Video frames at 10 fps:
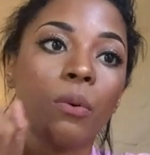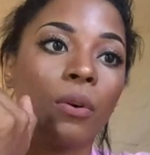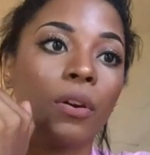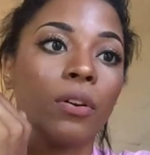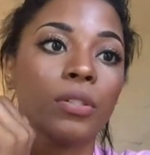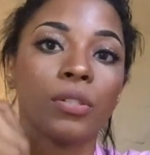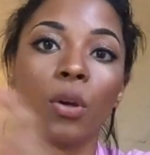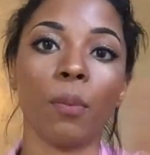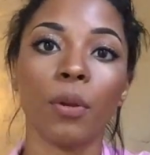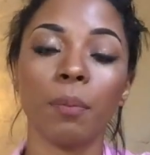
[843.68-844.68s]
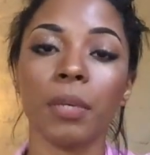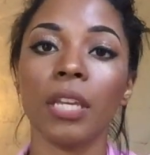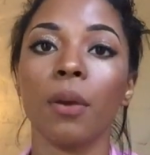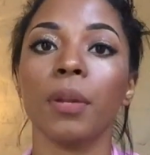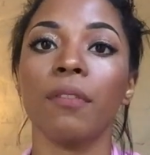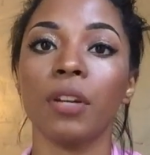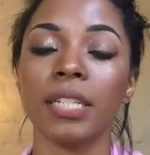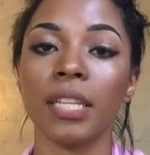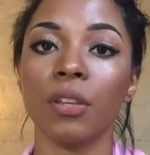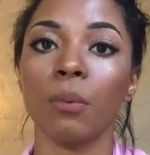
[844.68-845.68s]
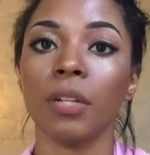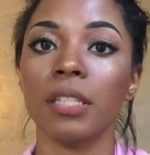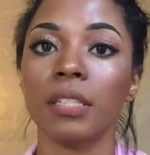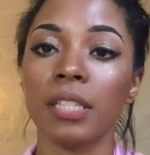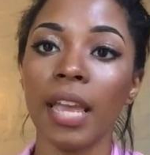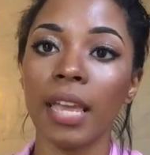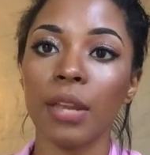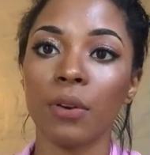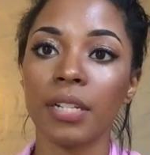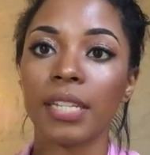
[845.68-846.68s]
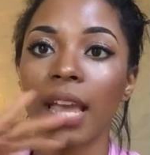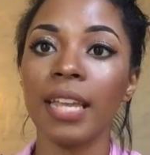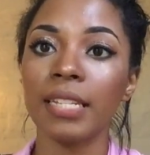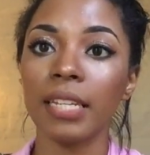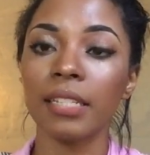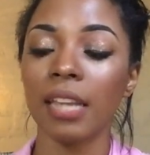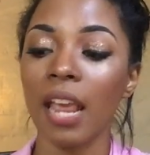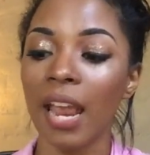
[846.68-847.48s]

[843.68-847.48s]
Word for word: or so mote it be or whatever it is that you want to say in order to end it.